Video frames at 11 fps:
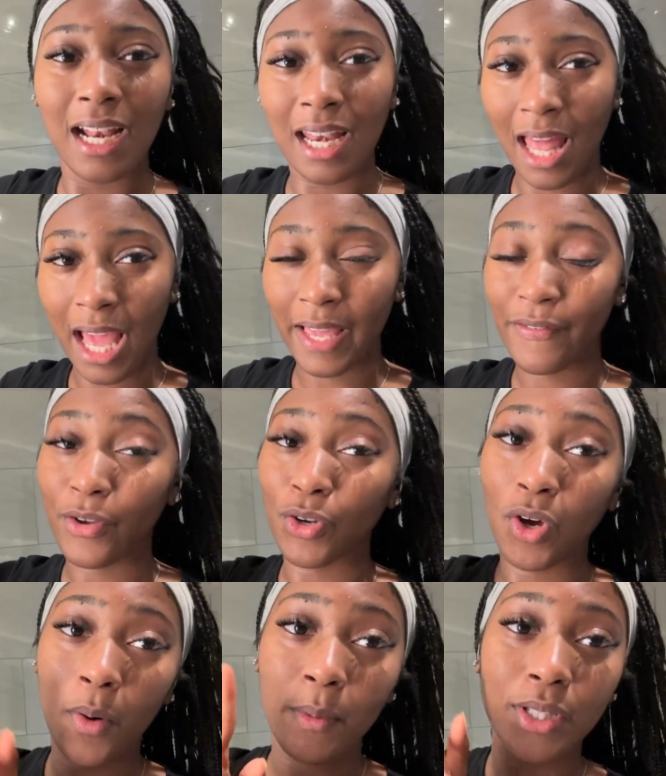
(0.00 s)
like, if you haven't
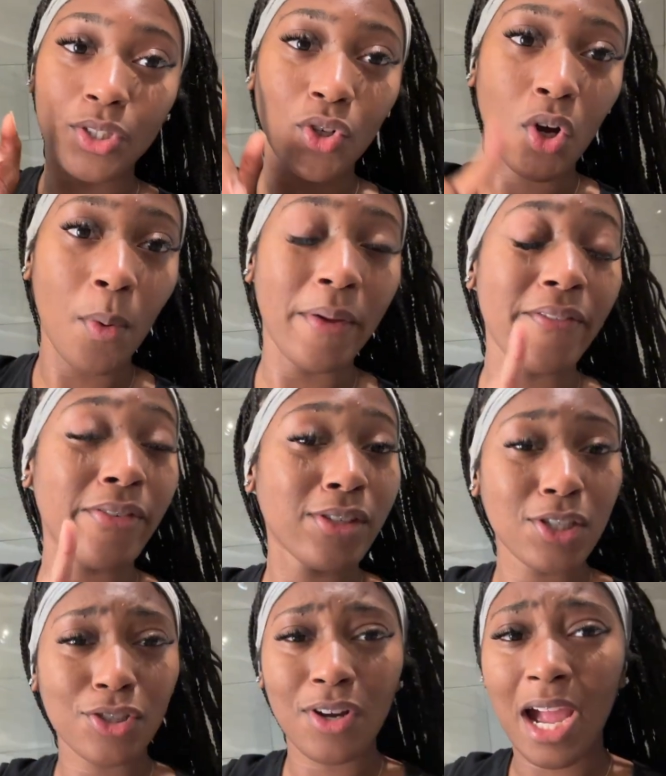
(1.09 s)
comment, if you
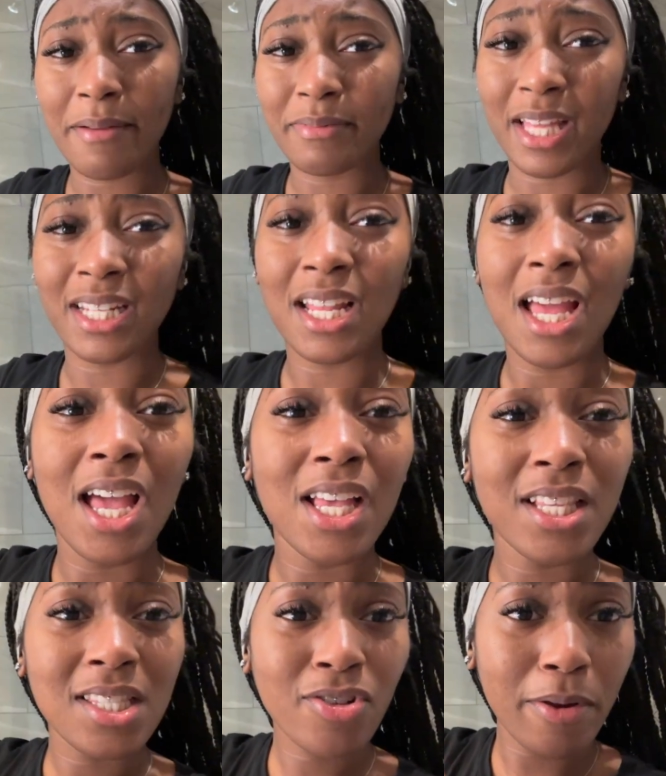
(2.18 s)
subscribe, then
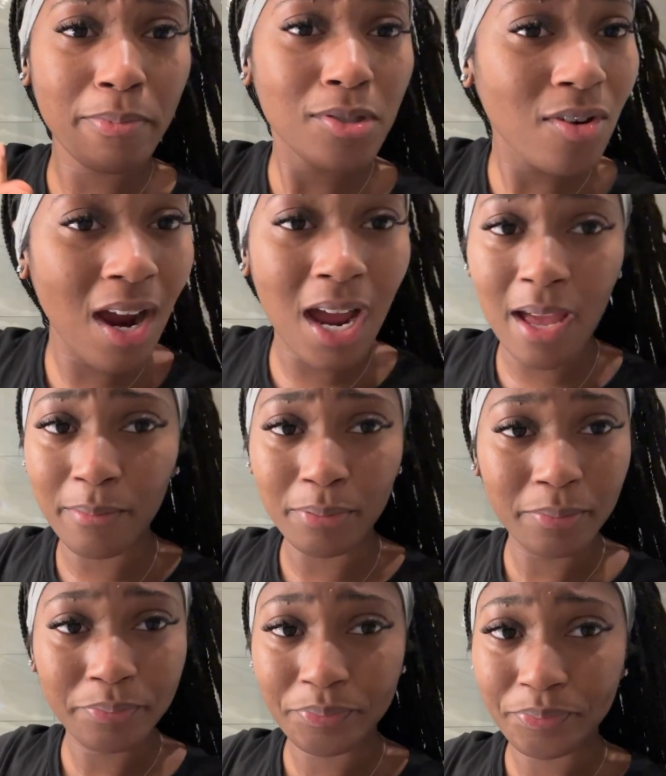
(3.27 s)
scribe.
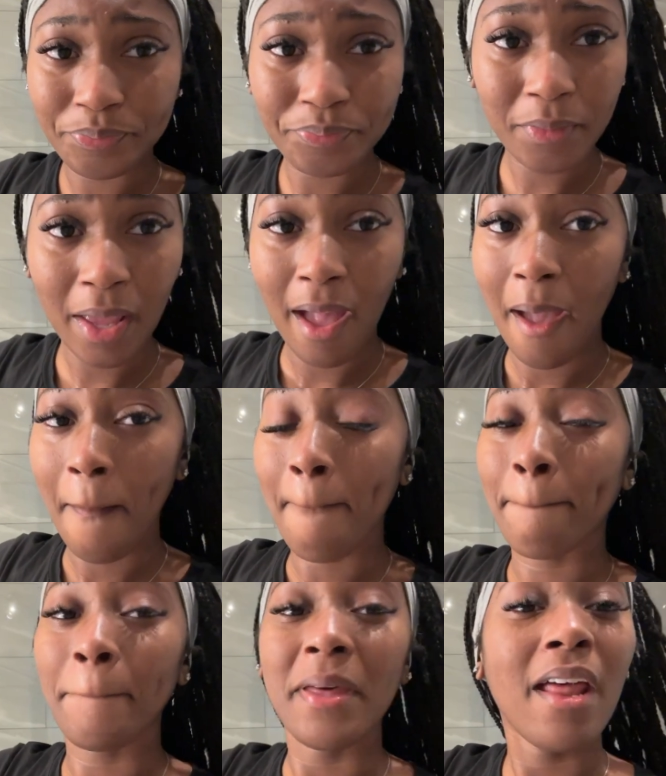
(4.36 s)

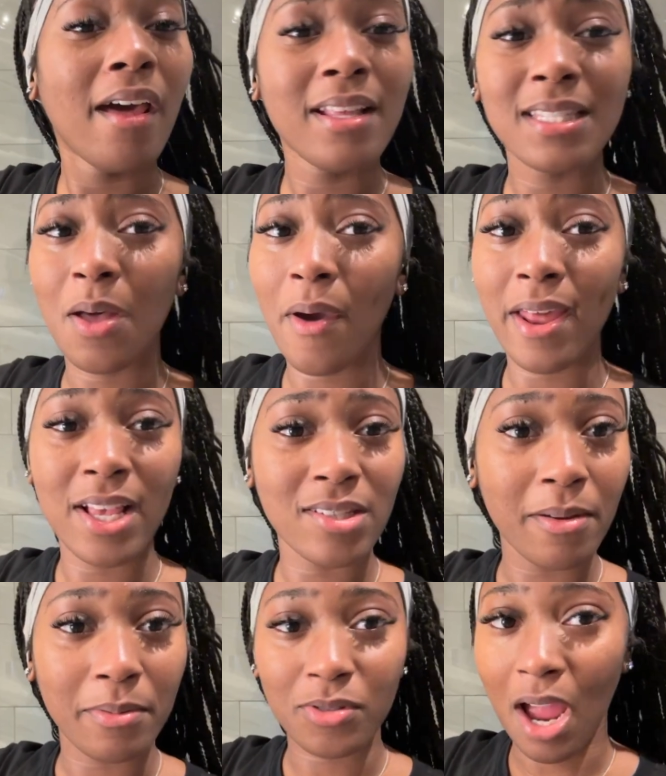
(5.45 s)
Minute understand why I
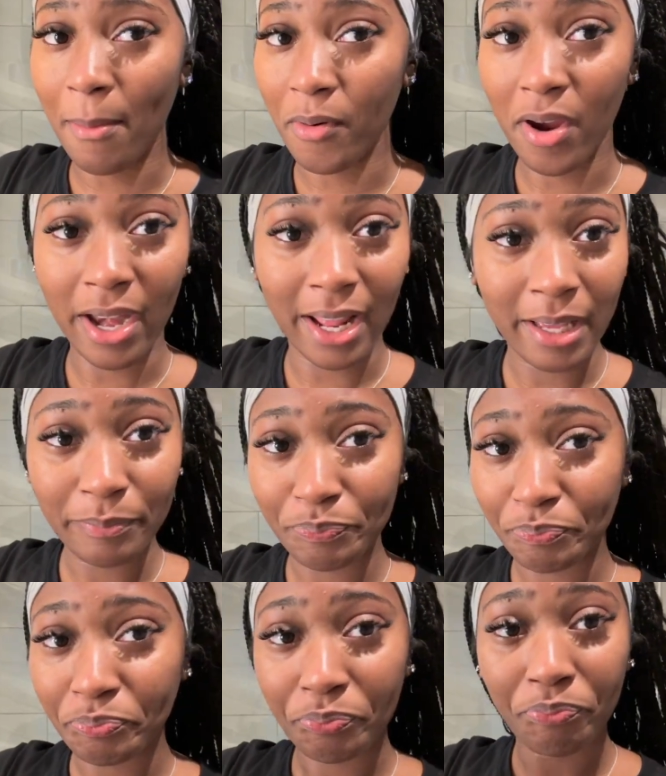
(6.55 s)
scribe already.
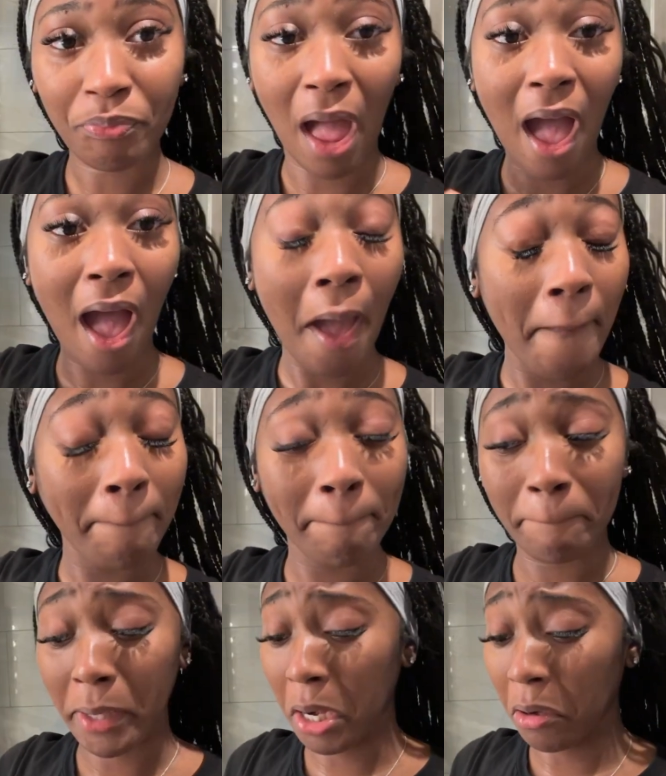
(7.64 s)

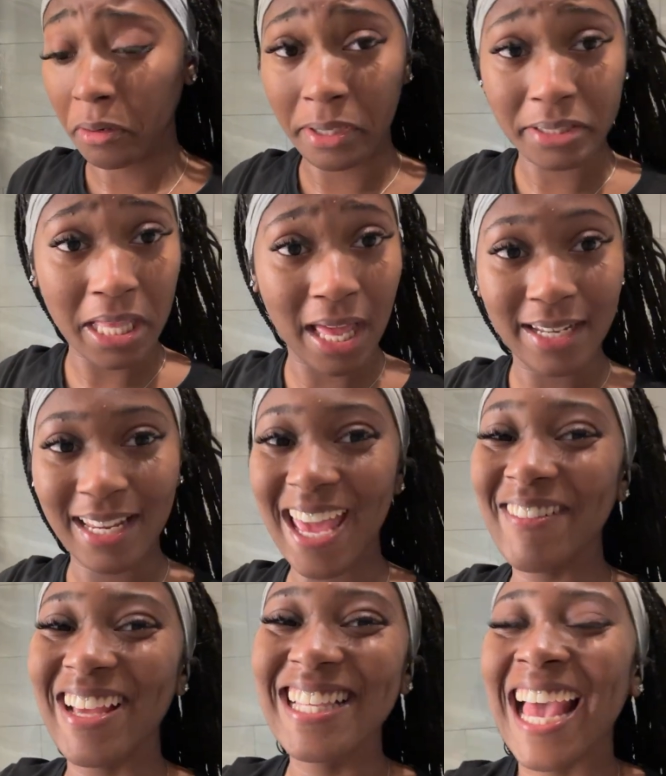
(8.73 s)
Men don't understand.
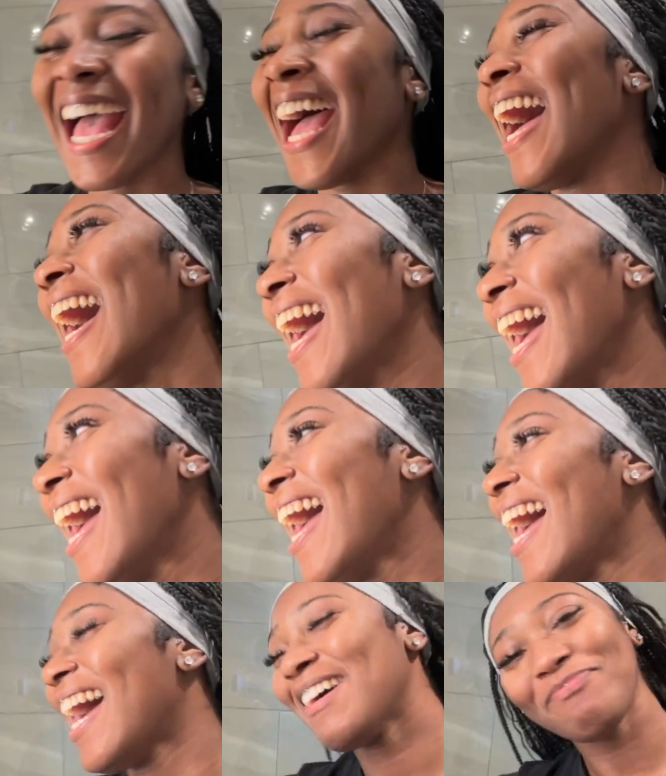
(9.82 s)
Anyways,
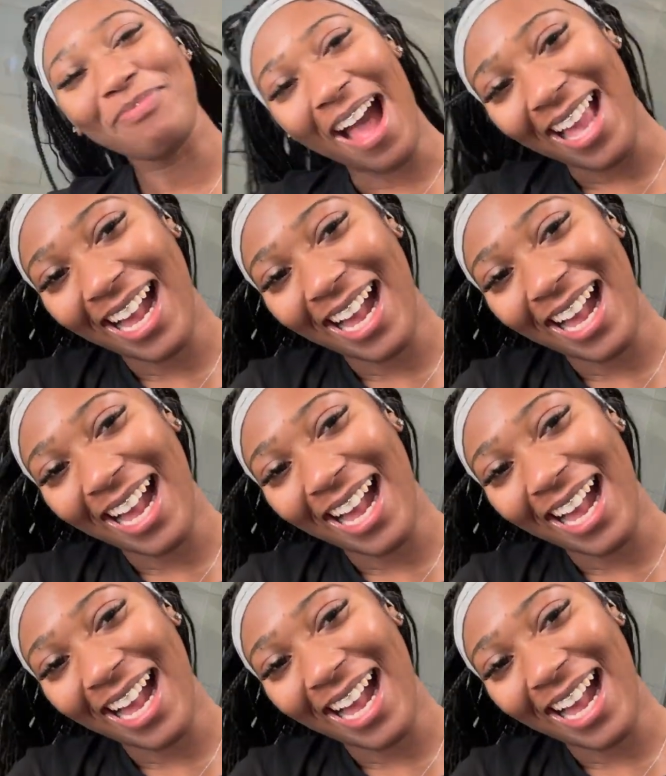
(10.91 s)
bye